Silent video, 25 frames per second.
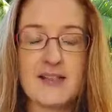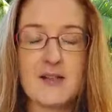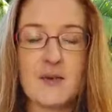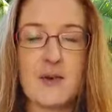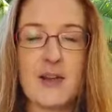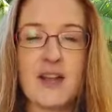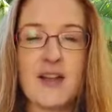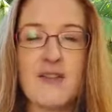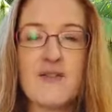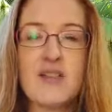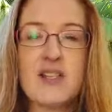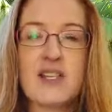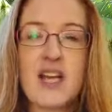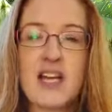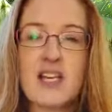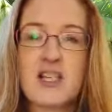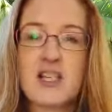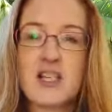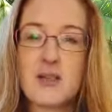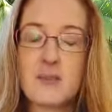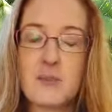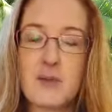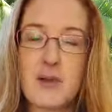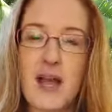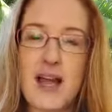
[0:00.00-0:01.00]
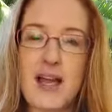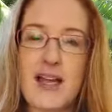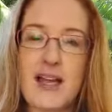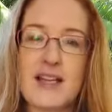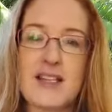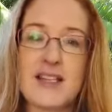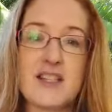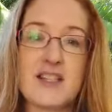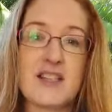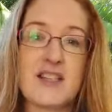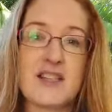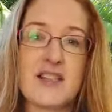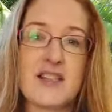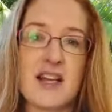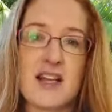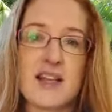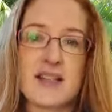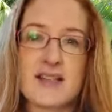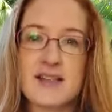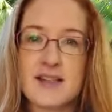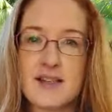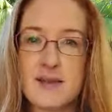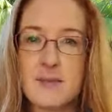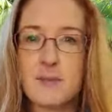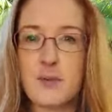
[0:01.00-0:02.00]
So an invitation to play is just a
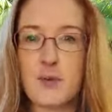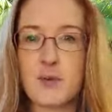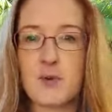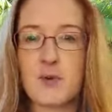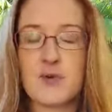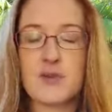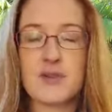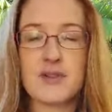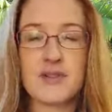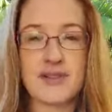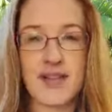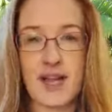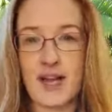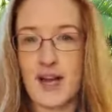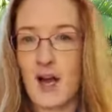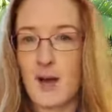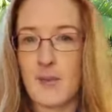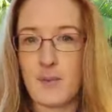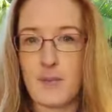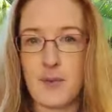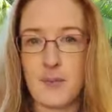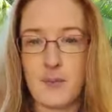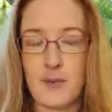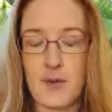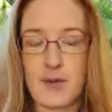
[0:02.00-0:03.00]
simple setup,